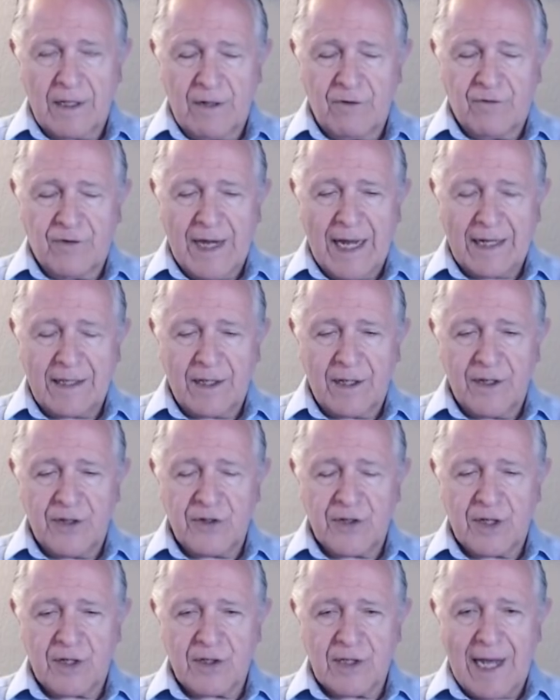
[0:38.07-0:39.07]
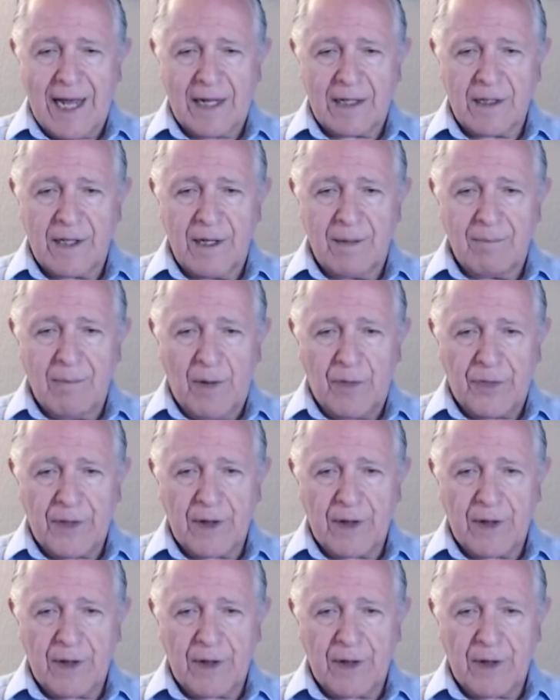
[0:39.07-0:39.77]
In fact, it is exactly a month